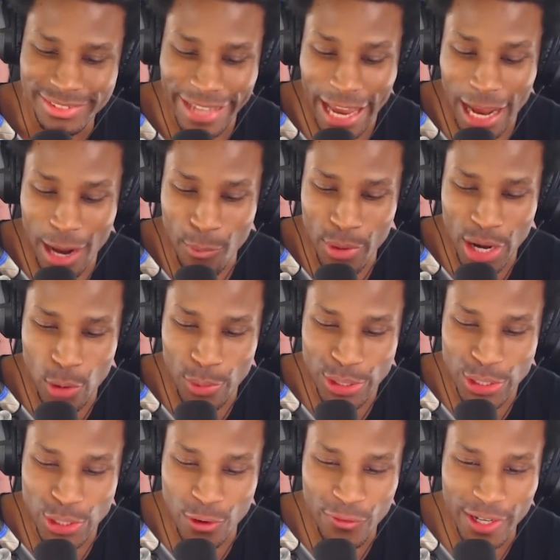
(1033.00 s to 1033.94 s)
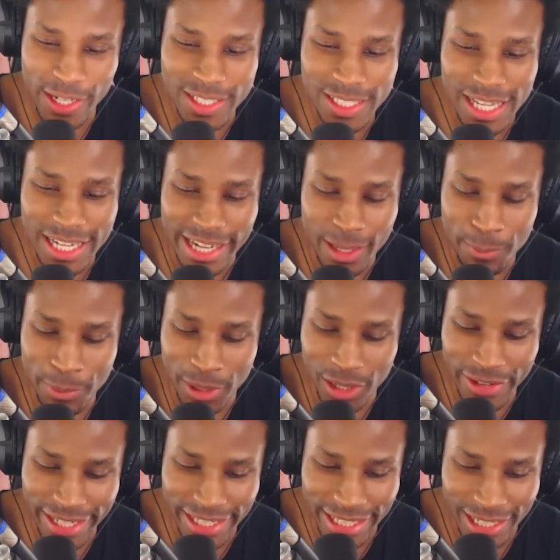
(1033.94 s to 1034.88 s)
damn what I would do for a Klondike
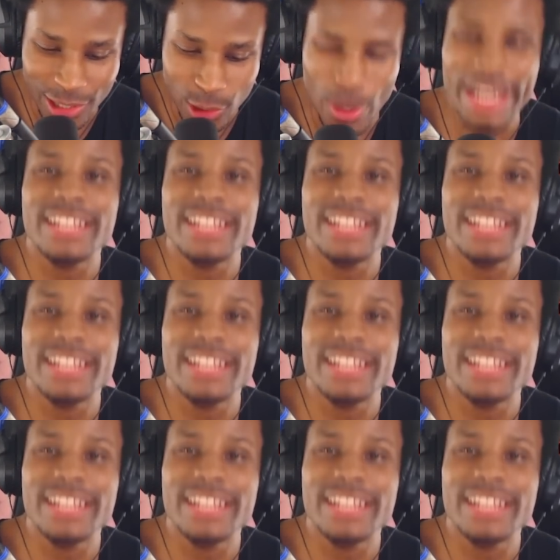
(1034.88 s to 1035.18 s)
bar right now.